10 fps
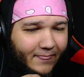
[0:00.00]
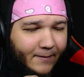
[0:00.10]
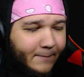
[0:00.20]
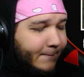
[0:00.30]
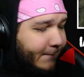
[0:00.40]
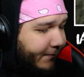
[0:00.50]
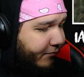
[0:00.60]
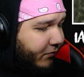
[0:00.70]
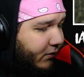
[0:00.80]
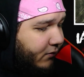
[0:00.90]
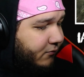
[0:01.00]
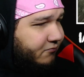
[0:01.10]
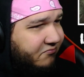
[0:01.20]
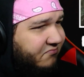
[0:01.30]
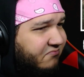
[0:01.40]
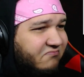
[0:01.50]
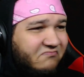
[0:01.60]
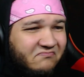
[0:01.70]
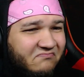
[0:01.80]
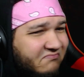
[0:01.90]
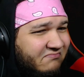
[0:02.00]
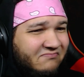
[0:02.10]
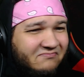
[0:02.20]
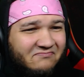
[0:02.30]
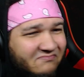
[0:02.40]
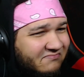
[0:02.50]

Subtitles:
What it meant to me will eventually be a memory